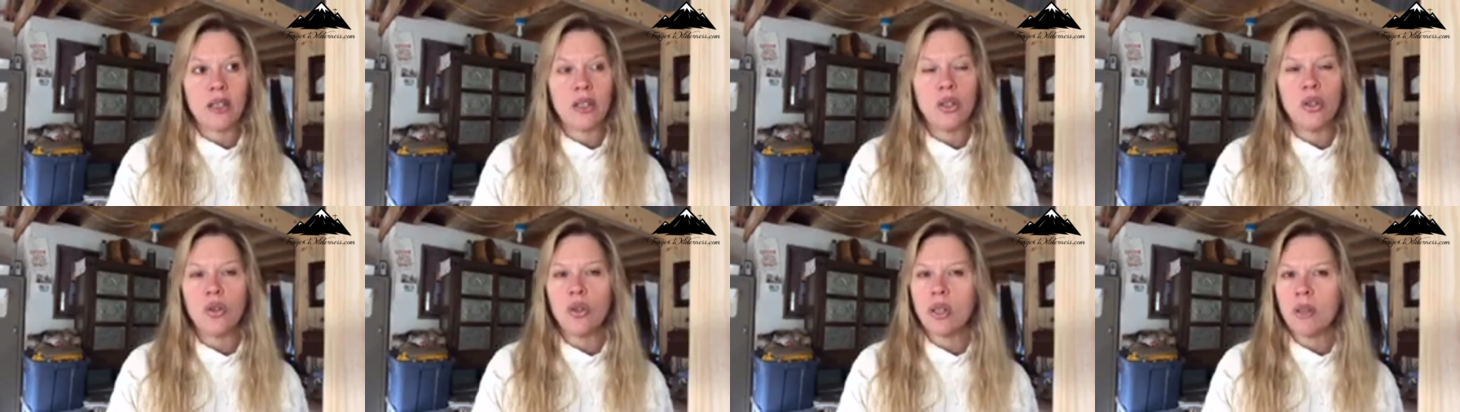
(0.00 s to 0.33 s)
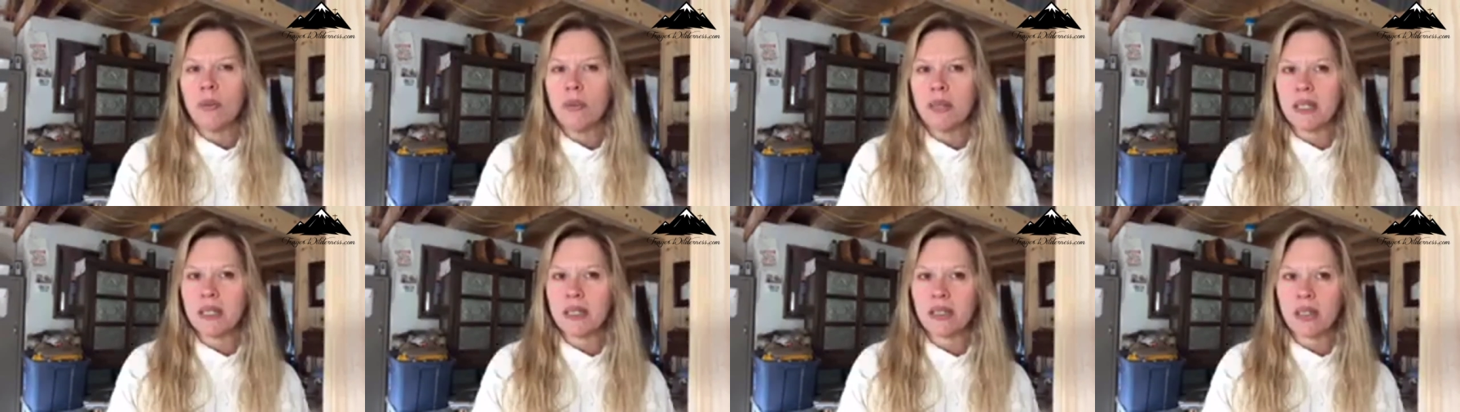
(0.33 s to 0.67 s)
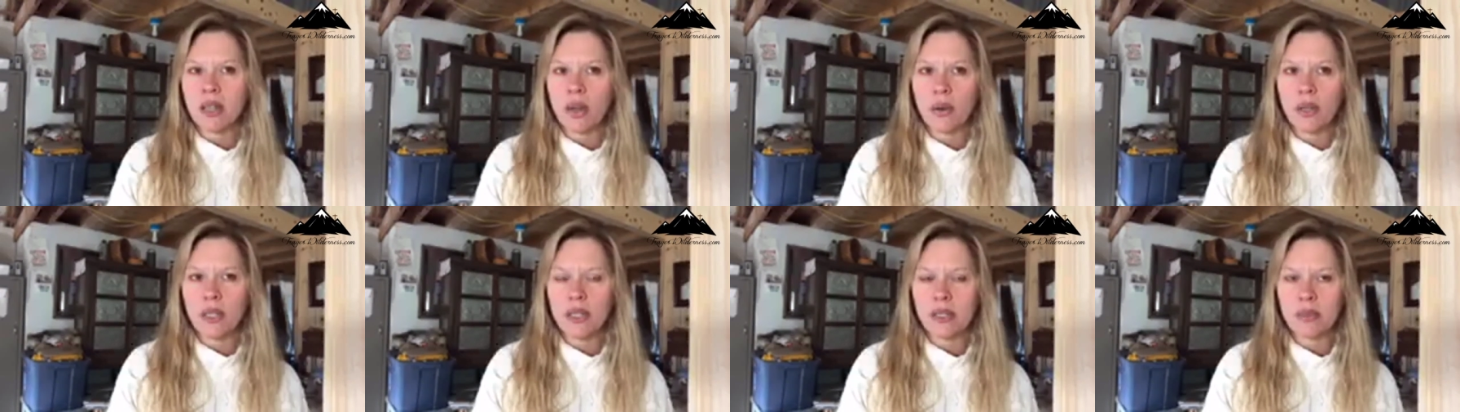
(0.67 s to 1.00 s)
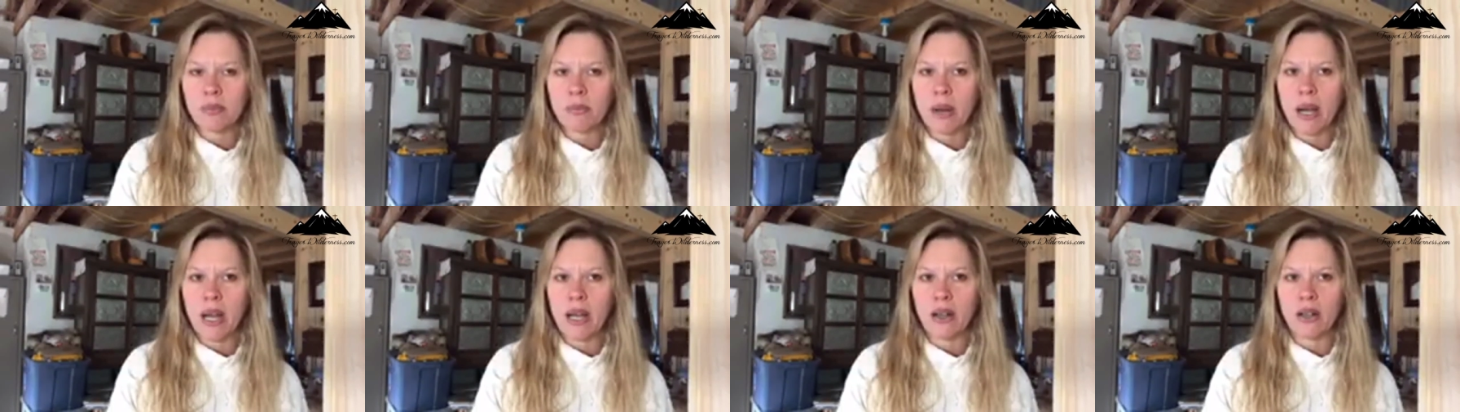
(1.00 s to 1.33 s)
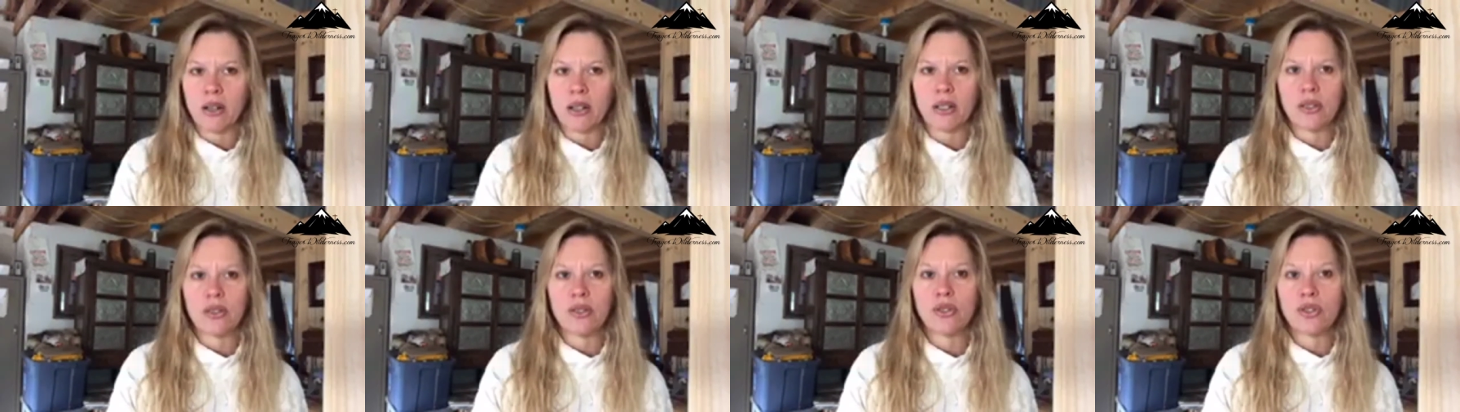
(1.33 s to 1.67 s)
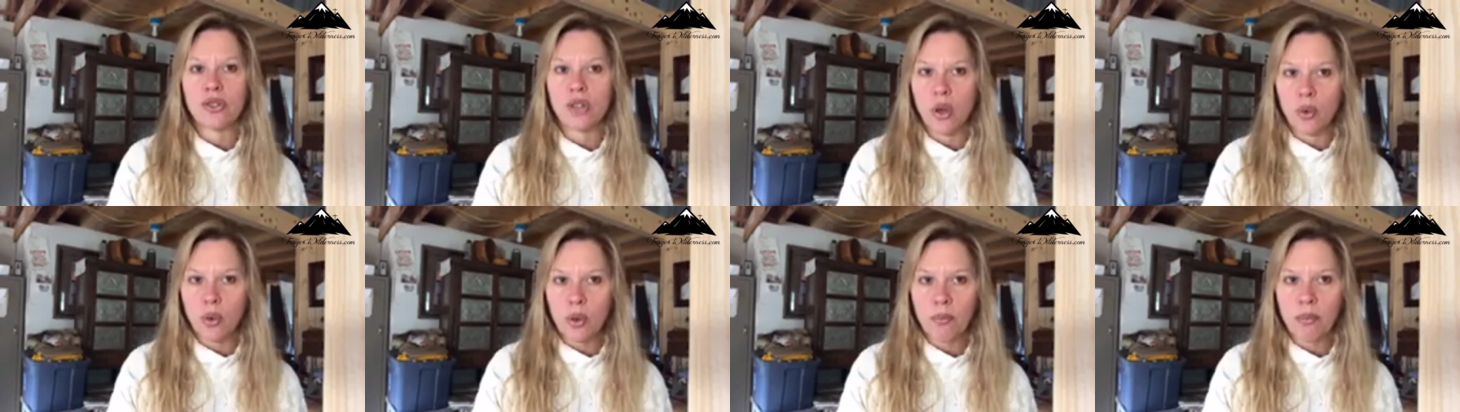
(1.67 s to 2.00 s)
you can be so inspired and
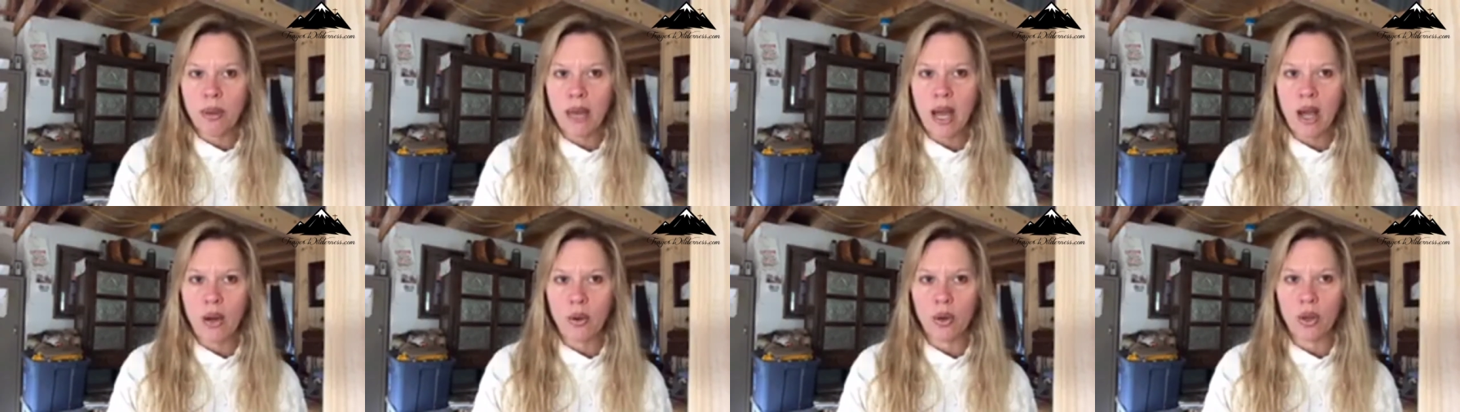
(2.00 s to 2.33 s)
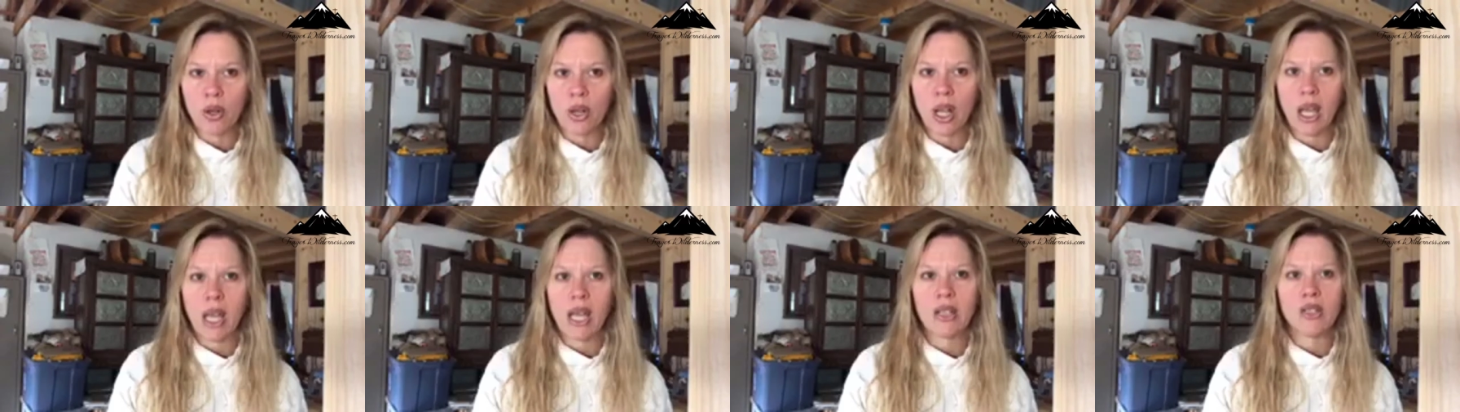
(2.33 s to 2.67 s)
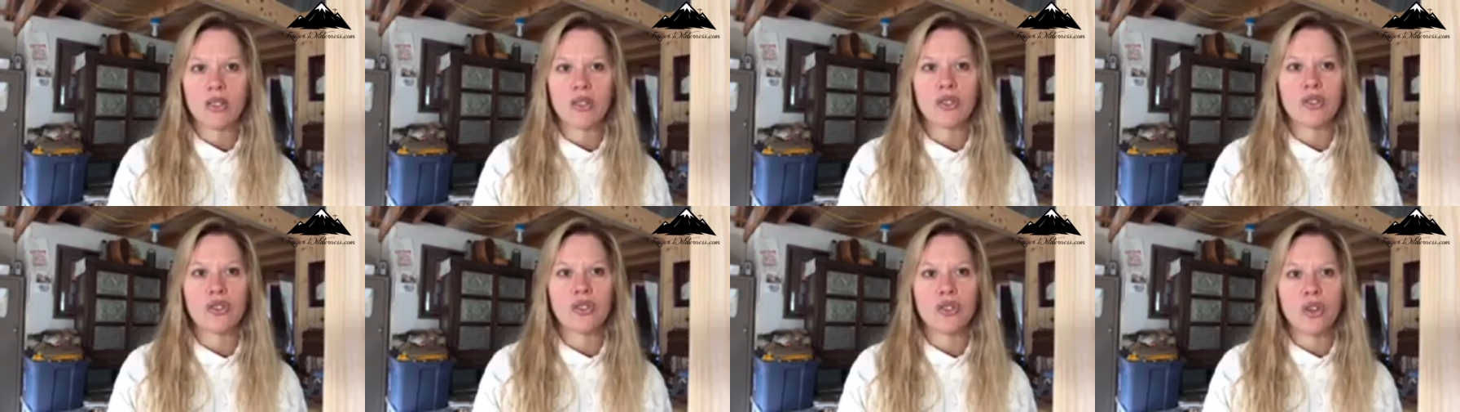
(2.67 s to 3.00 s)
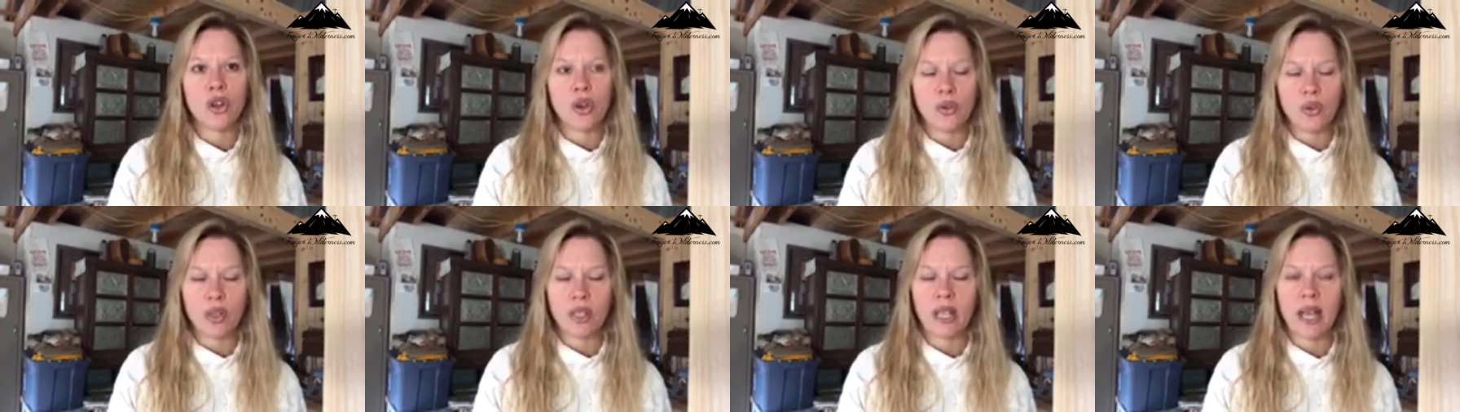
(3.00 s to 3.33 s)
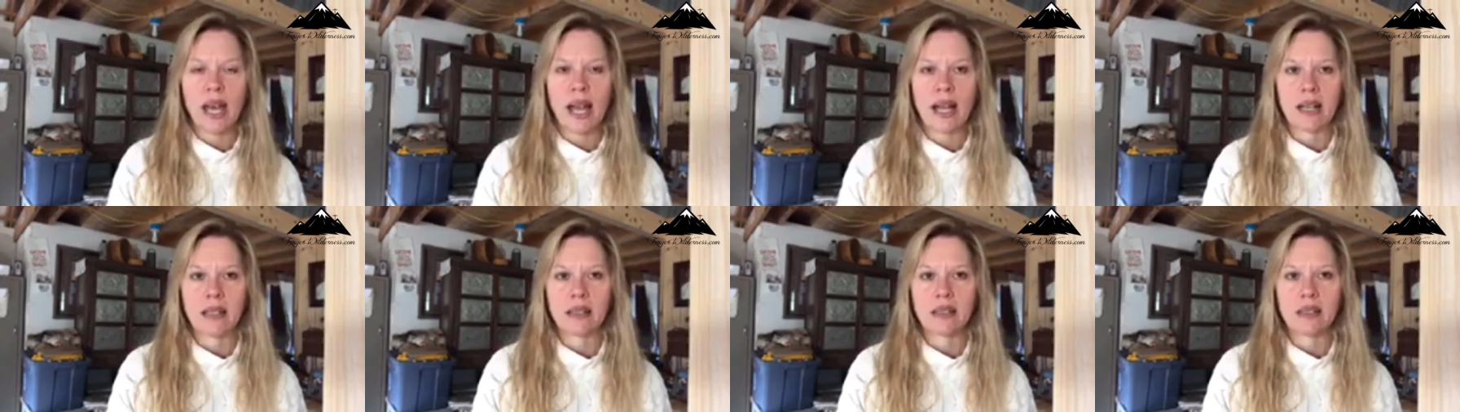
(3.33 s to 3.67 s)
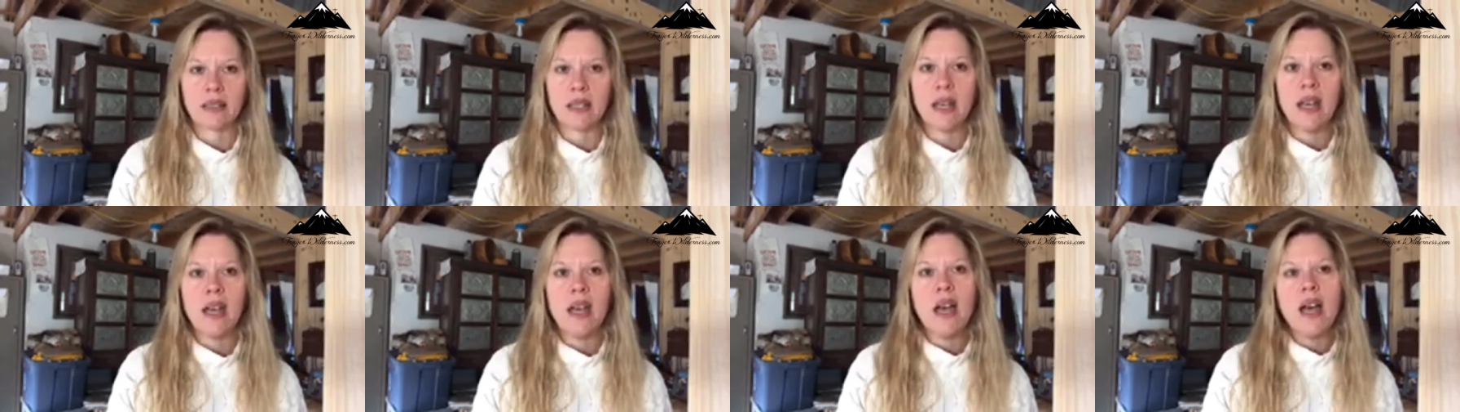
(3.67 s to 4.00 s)
so empowered and so
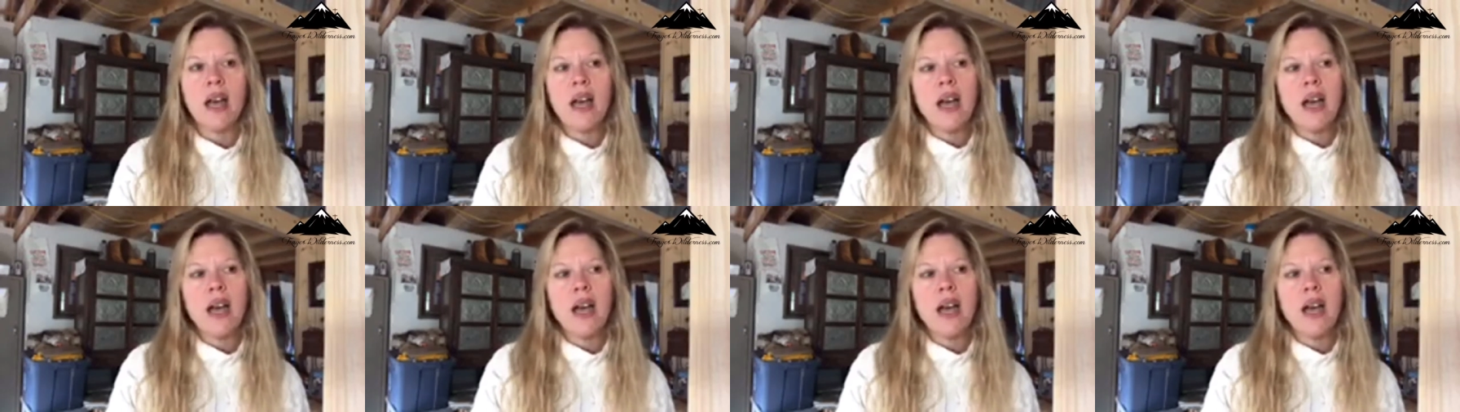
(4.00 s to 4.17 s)
relaxed